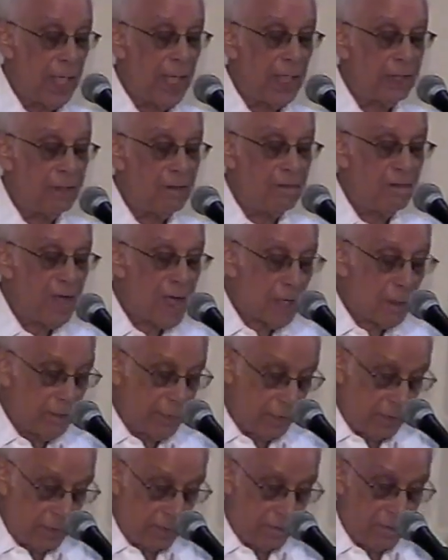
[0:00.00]
and
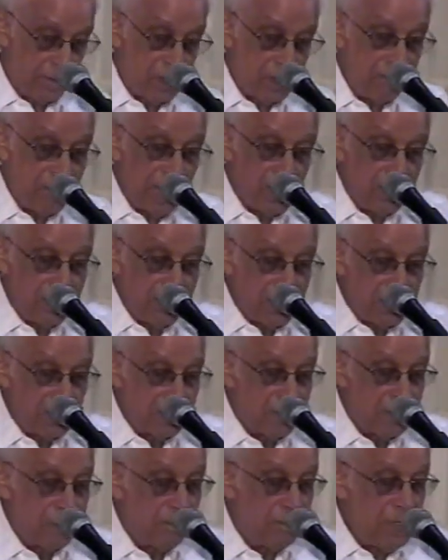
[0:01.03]
developed for the benefit
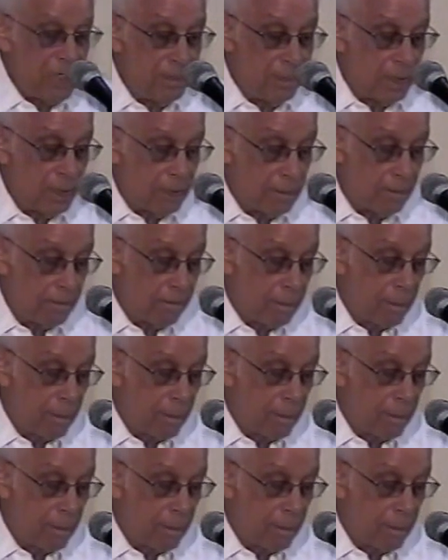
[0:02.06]
of the people.